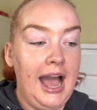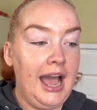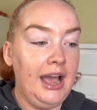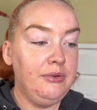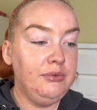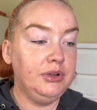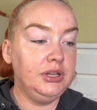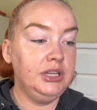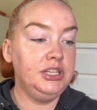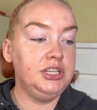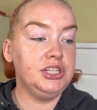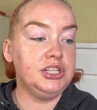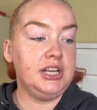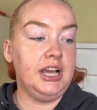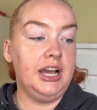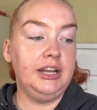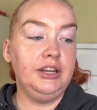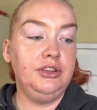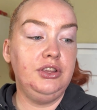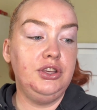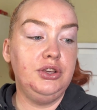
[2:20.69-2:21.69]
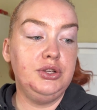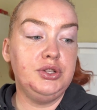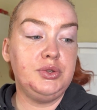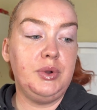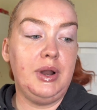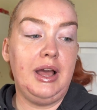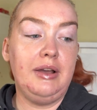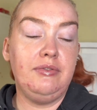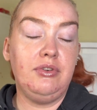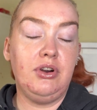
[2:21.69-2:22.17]
I really just kind of use
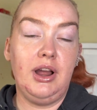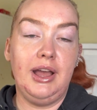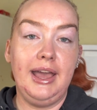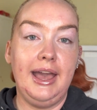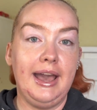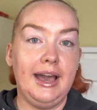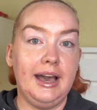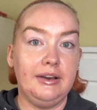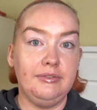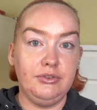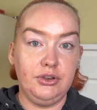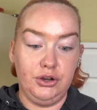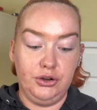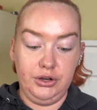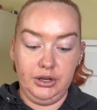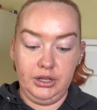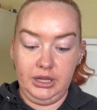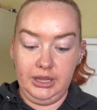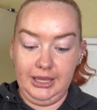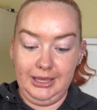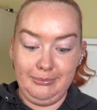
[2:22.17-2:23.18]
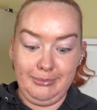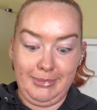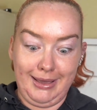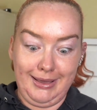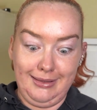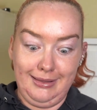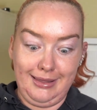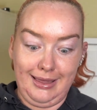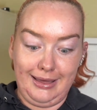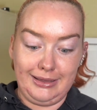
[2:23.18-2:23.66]
whatever I have currently in my
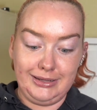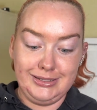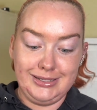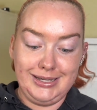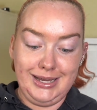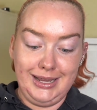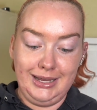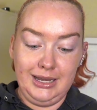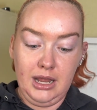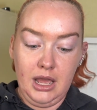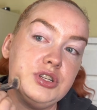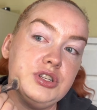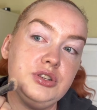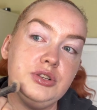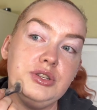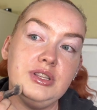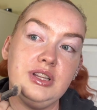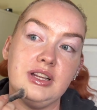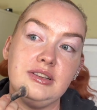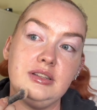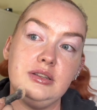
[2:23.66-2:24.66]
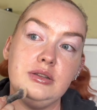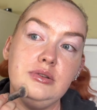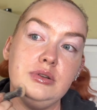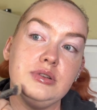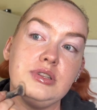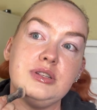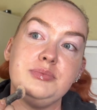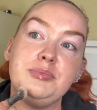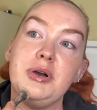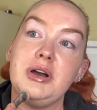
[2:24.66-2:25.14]
collection. Just using that
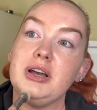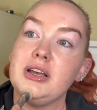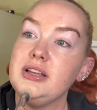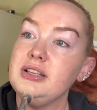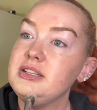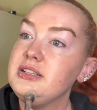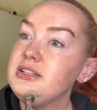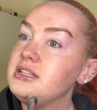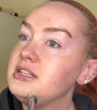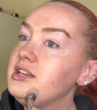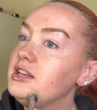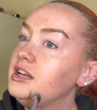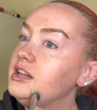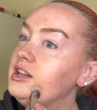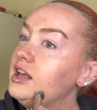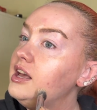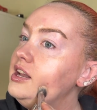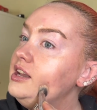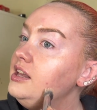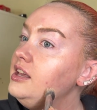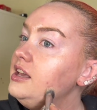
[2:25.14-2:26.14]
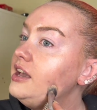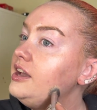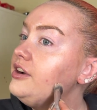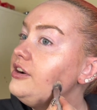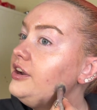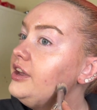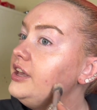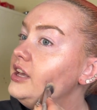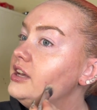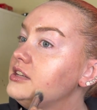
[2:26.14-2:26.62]
to spot conceal any
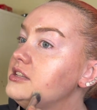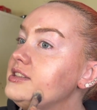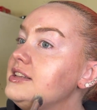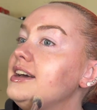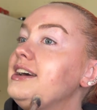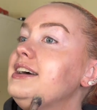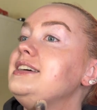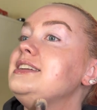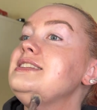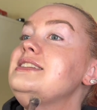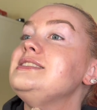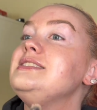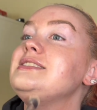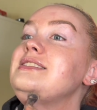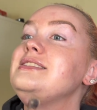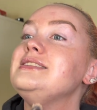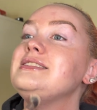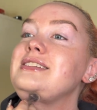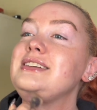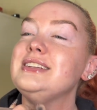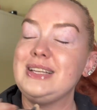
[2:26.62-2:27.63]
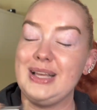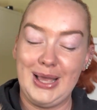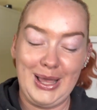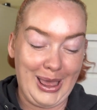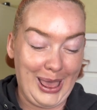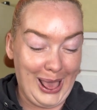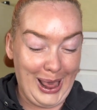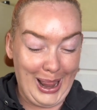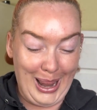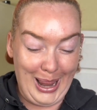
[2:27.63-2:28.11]
areas that
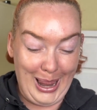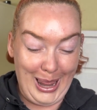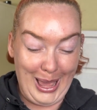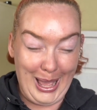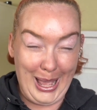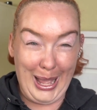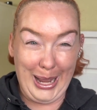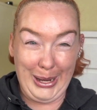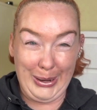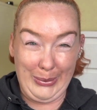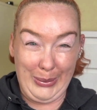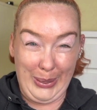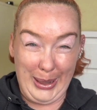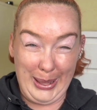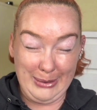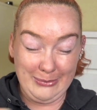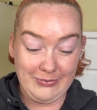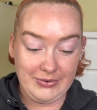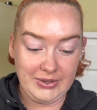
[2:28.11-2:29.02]
I don't love.